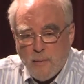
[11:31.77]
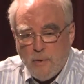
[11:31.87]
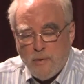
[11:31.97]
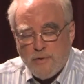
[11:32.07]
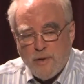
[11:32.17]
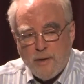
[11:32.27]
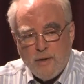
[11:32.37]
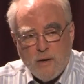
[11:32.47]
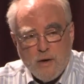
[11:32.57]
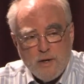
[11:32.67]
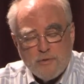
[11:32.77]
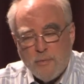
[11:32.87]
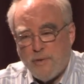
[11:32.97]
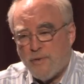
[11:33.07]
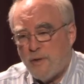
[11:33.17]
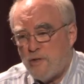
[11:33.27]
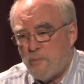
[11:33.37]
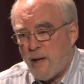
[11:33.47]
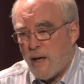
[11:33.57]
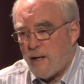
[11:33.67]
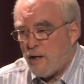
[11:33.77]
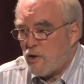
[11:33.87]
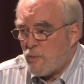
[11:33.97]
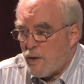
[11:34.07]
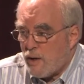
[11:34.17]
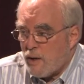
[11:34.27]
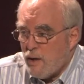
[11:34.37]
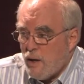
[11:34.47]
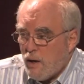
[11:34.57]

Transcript: both the alliance with Japan and Korea